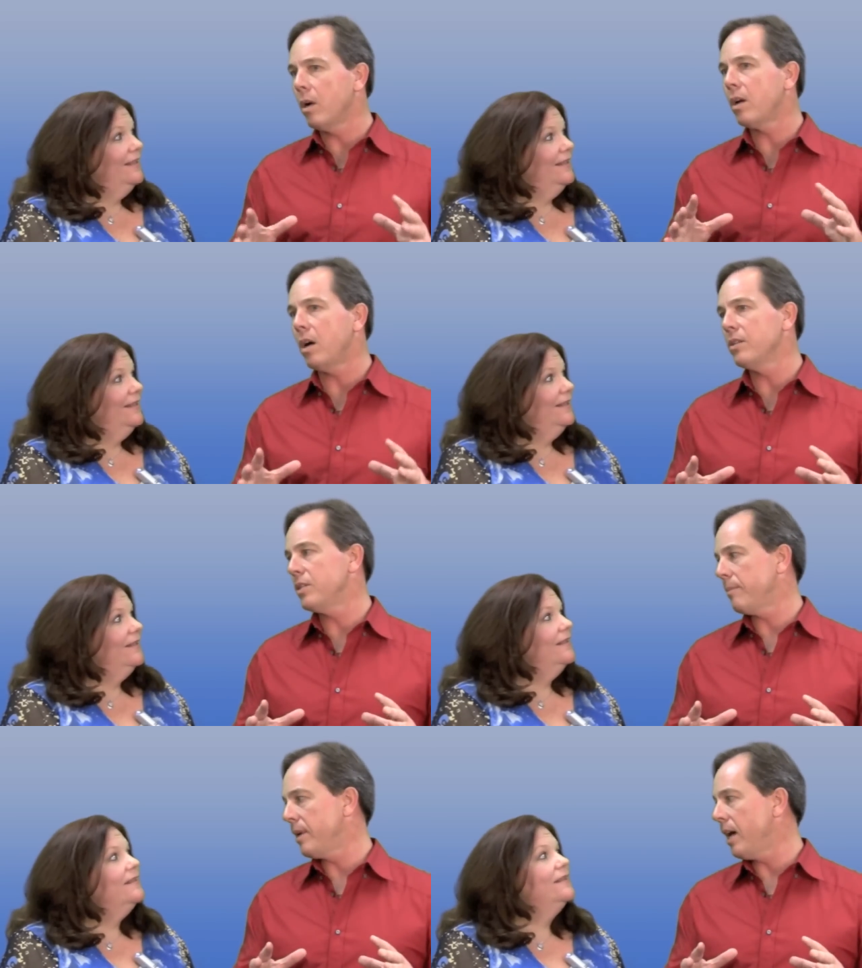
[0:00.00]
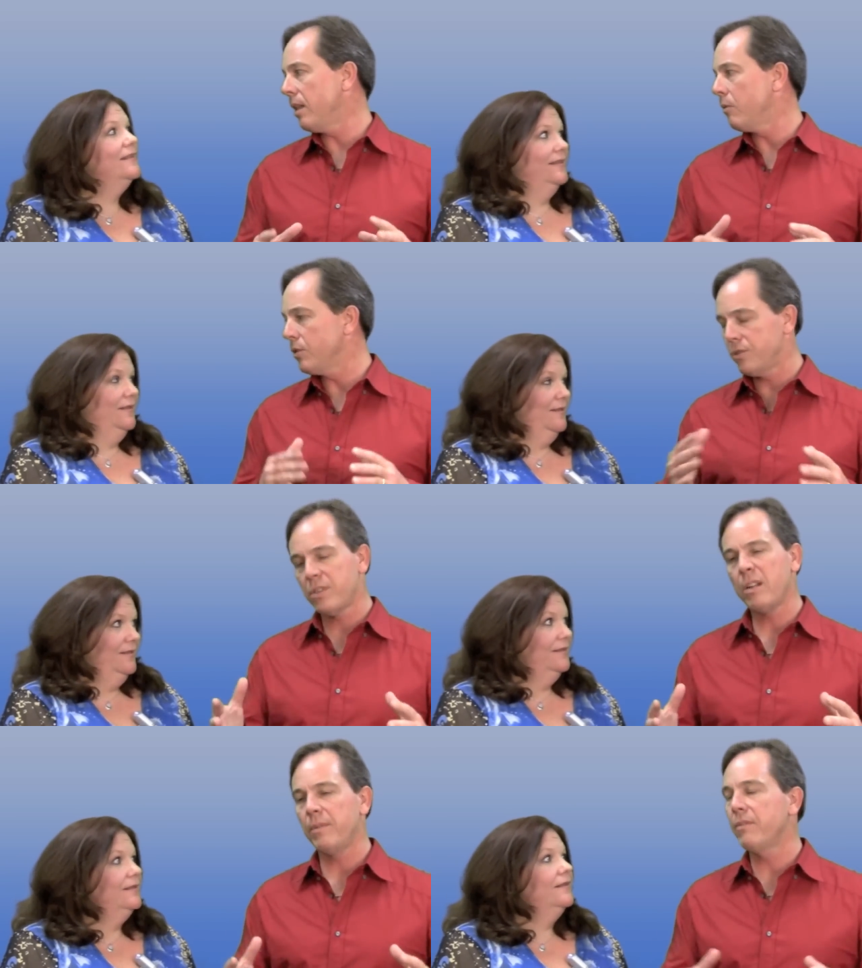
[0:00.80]
Speaker 1: one concept gala, which
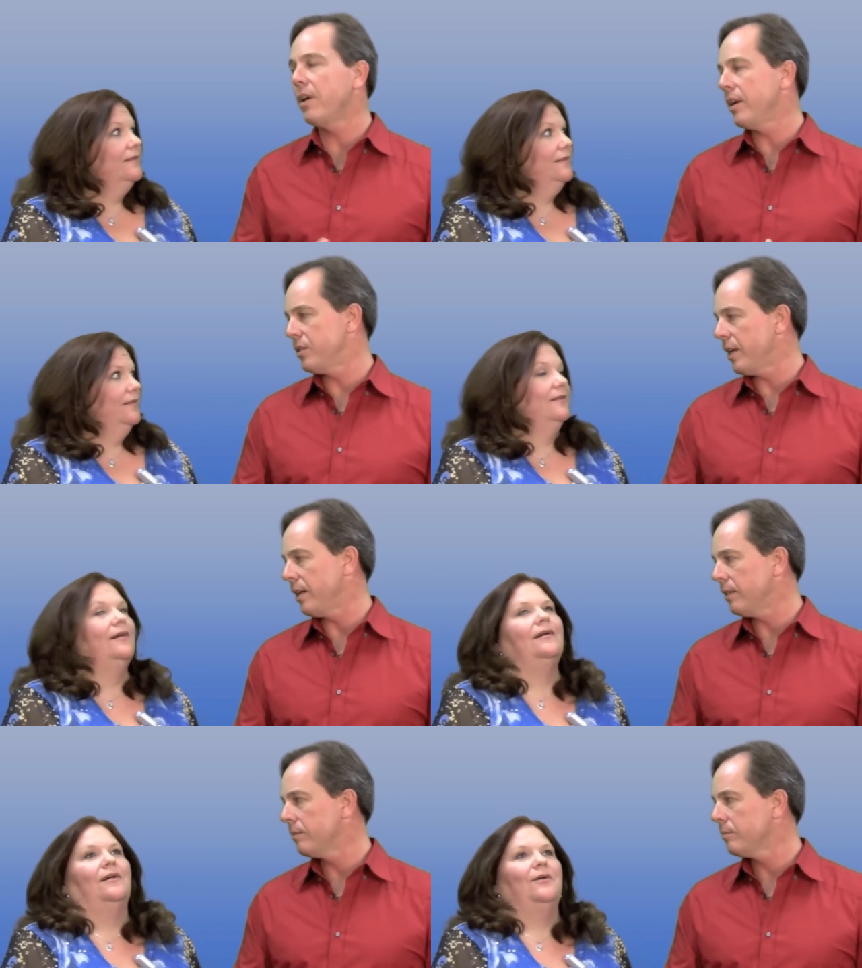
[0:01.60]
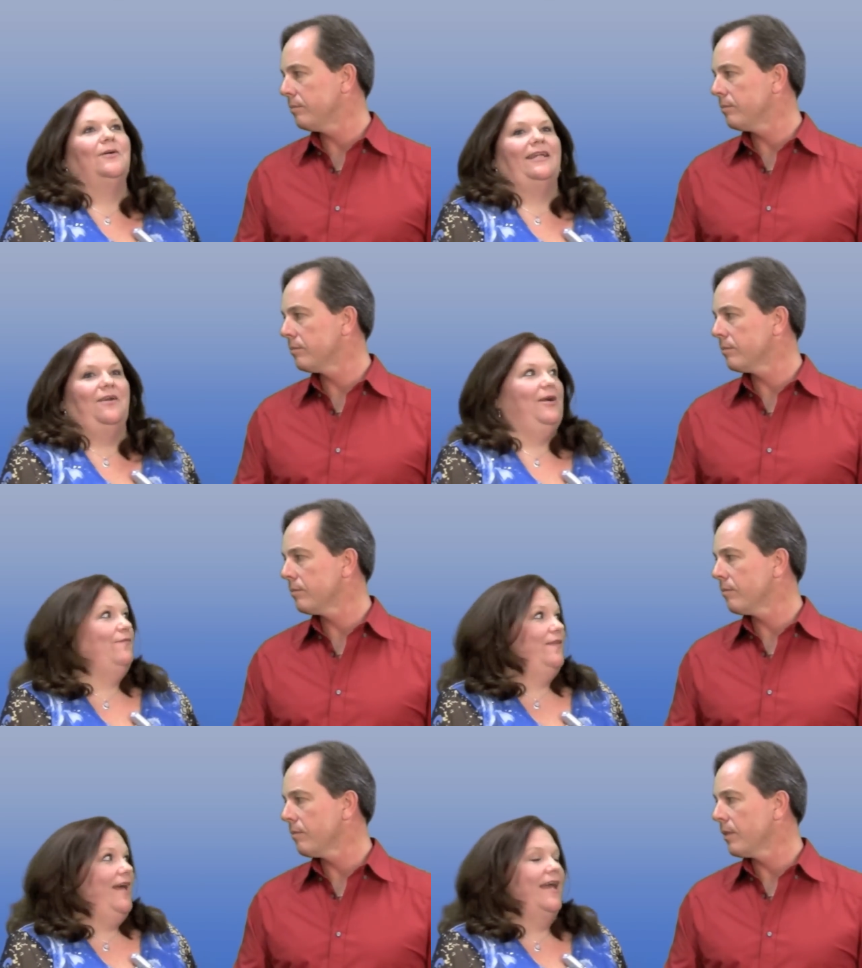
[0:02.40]
is going to be very exciting.
Speaker 2: Oh, I can't
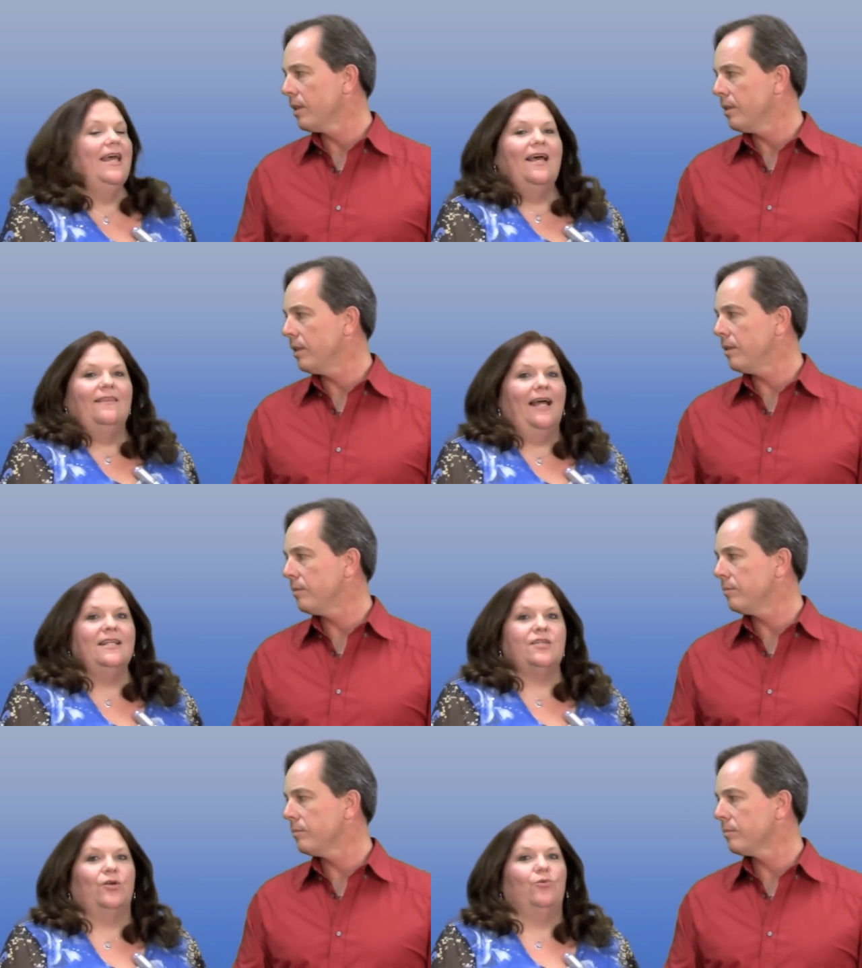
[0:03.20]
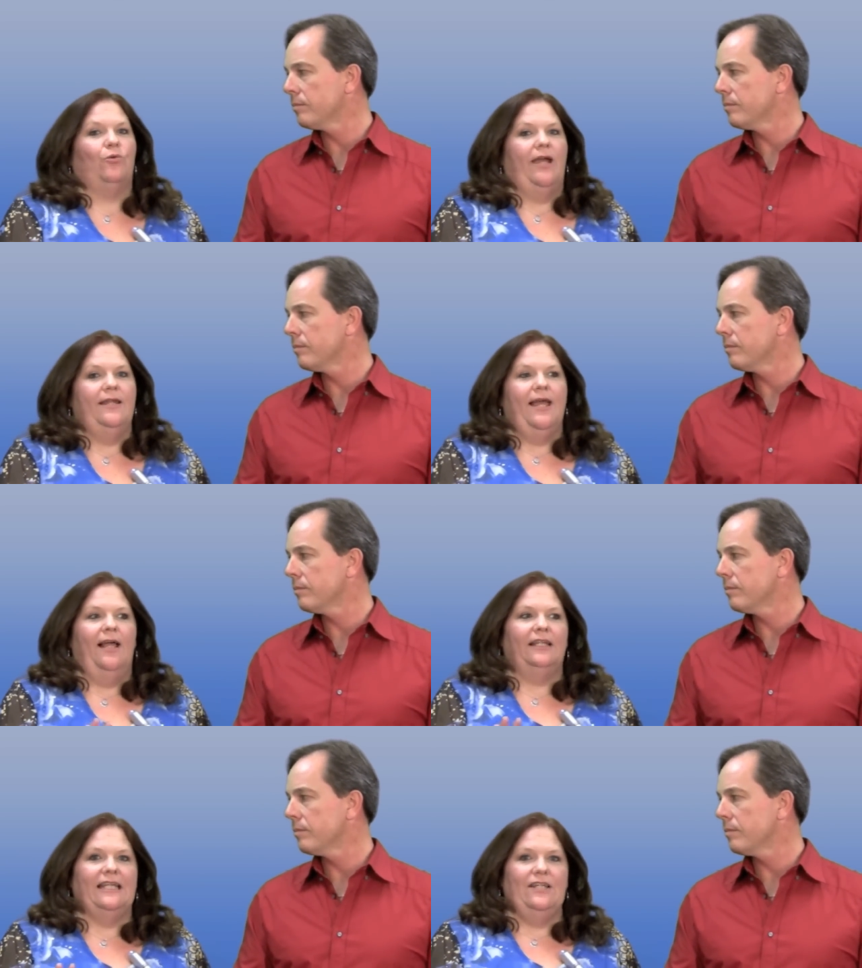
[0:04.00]
wait for that. That is a great,
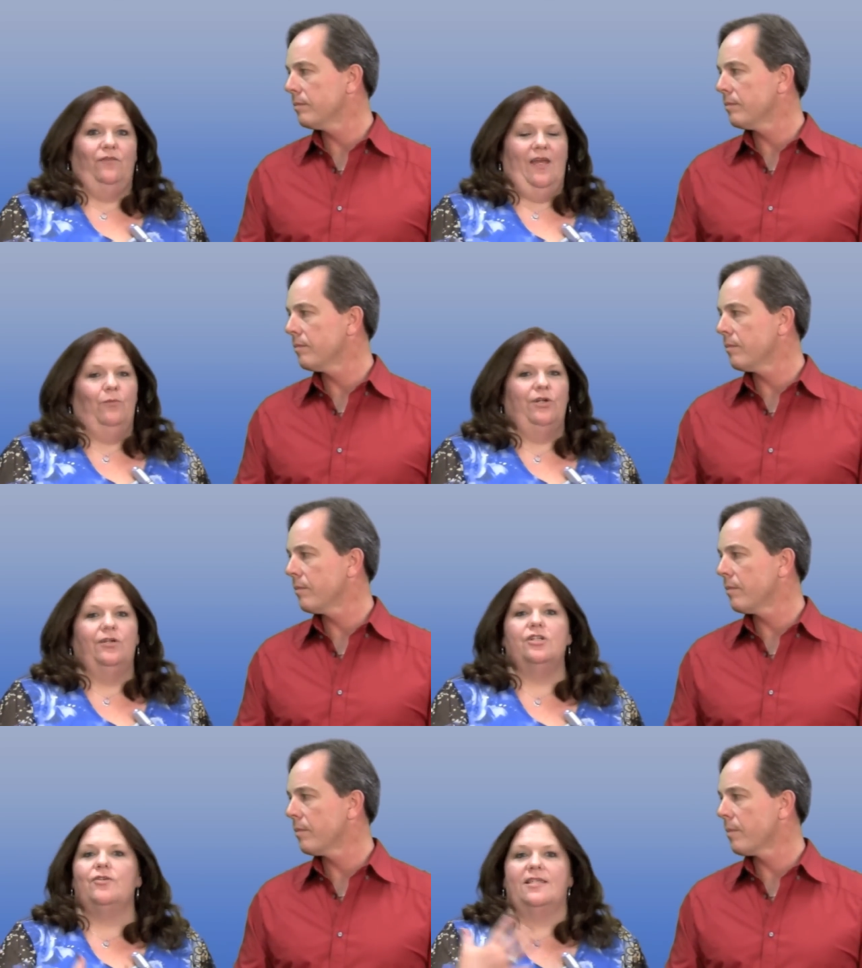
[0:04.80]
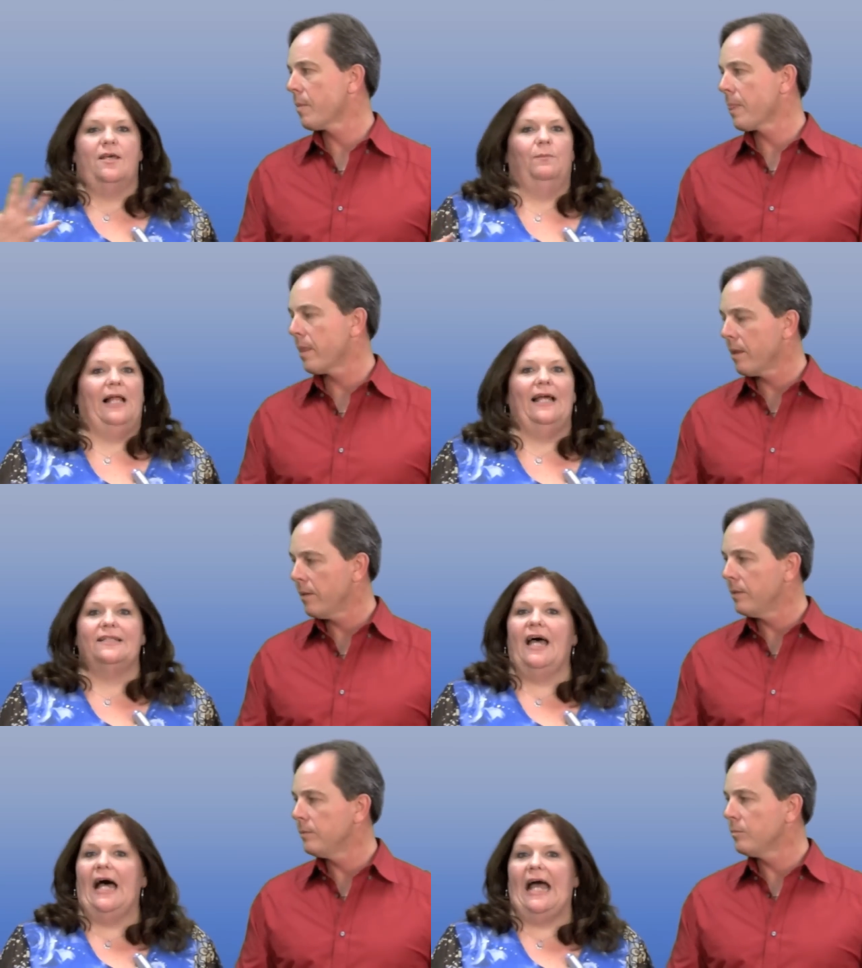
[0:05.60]
elegant event where you can dress up
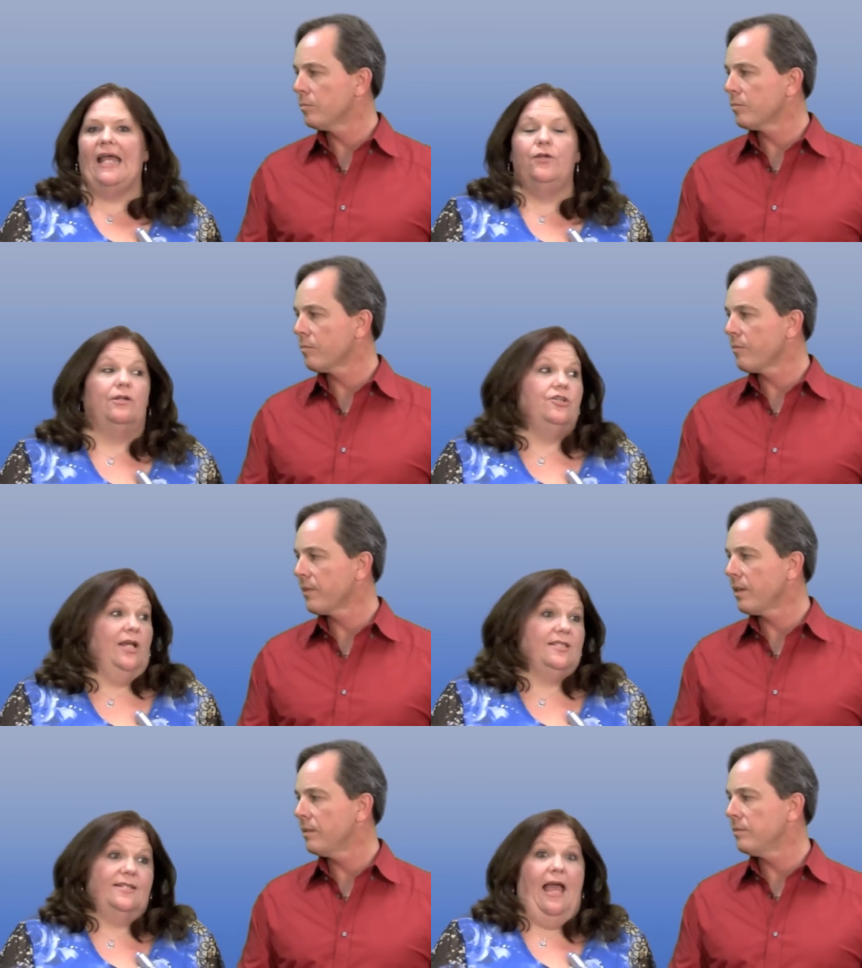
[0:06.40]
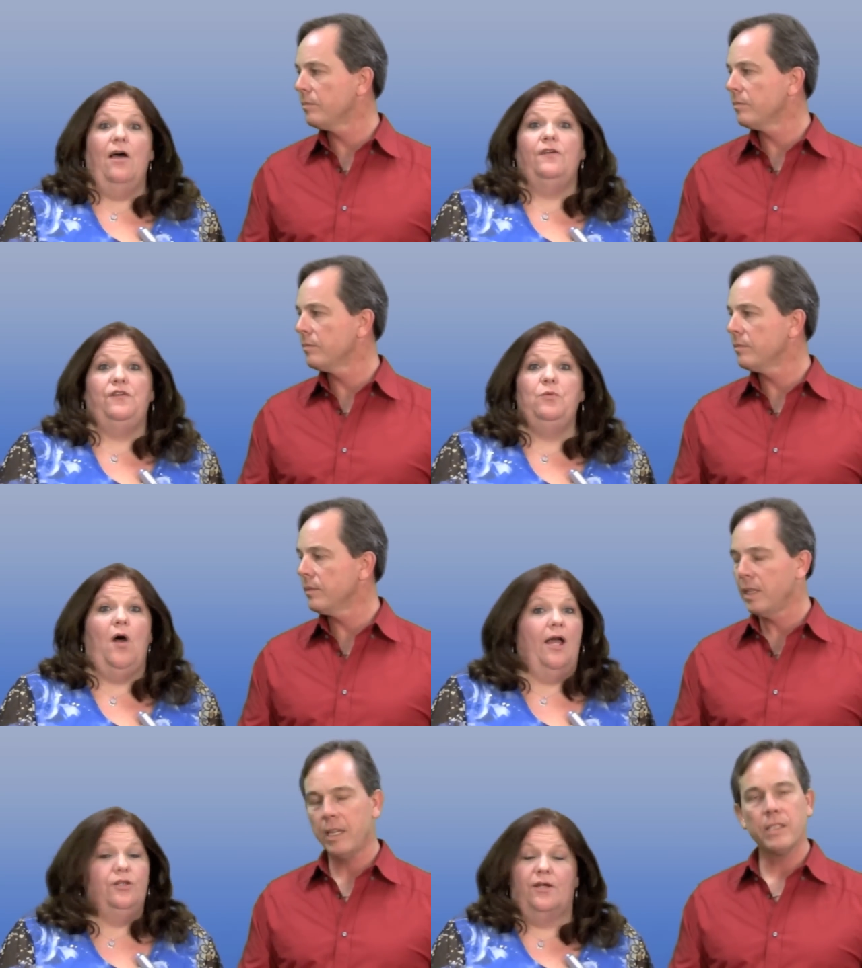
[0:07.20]
black tie, you can dress down if you
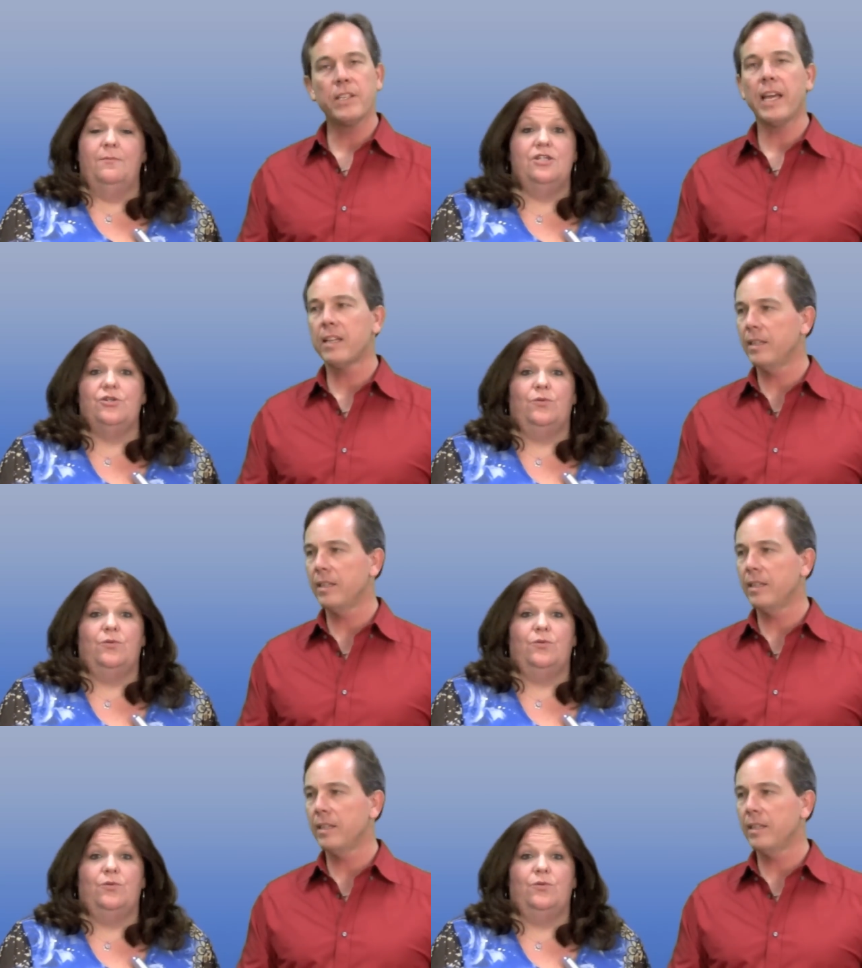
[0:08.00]
want, you come exactly.